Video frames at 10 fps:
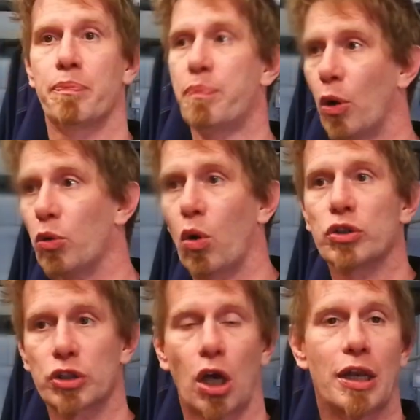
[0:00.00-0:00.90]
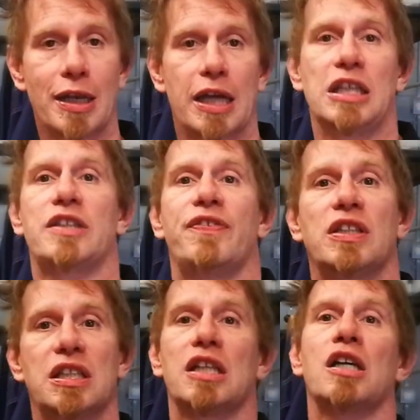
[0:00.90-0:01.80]
but want a nice
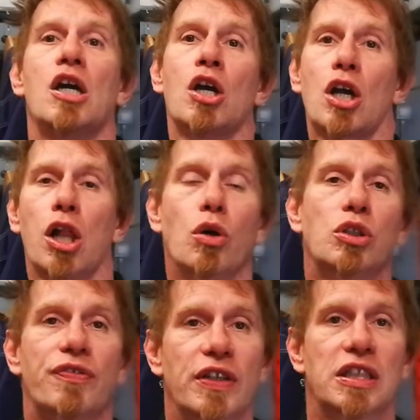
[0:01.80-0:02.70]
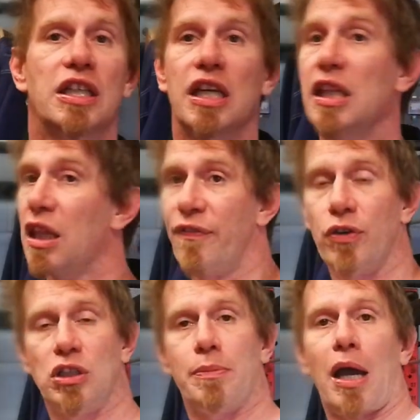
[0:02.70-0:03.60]
fitting, close fitting gi, then the
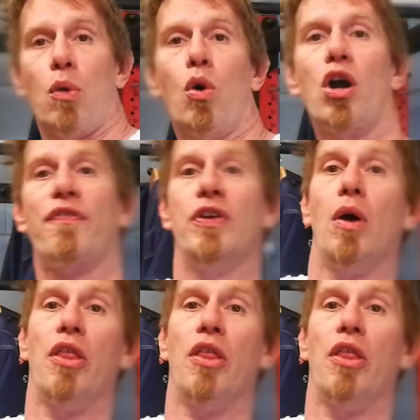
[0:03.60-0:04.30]
Fuji might work for you.